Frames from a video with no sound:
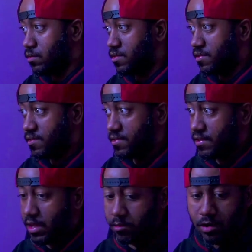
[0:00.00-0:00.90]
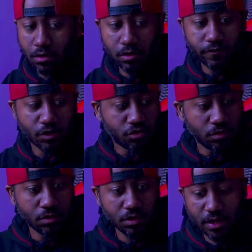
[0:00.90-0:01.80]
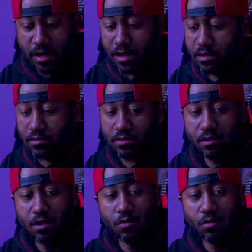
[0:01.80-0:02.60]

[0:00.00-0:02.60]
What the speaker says: This is the same color of controller as,